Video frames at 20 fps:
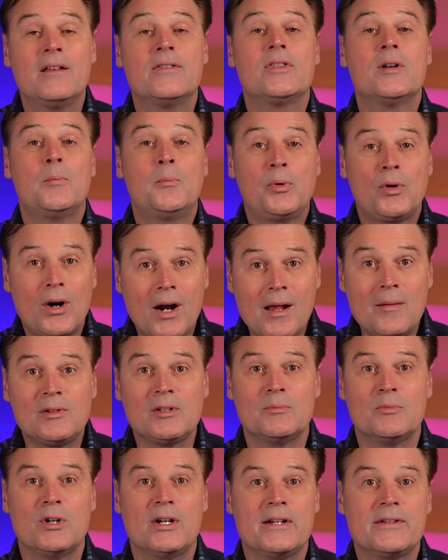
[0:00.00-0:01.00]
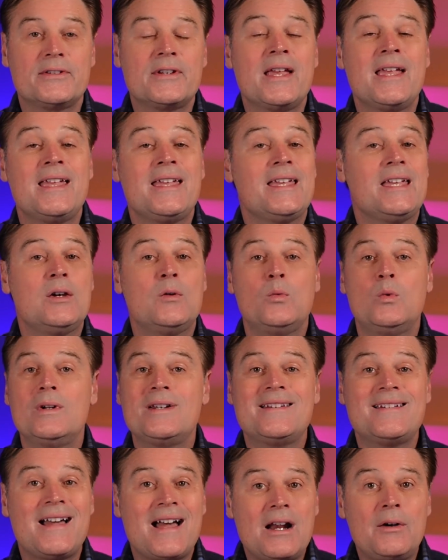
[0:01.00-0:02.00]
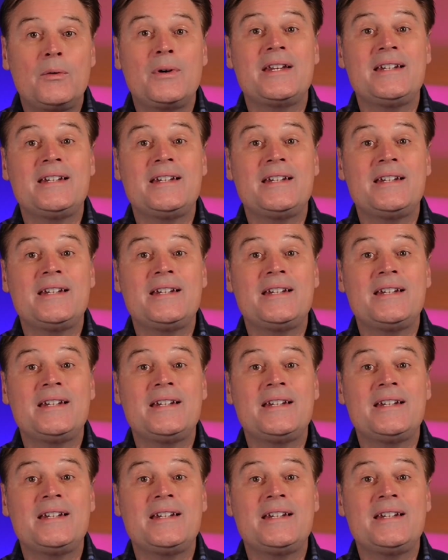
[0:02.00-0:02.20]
The problem was, it would not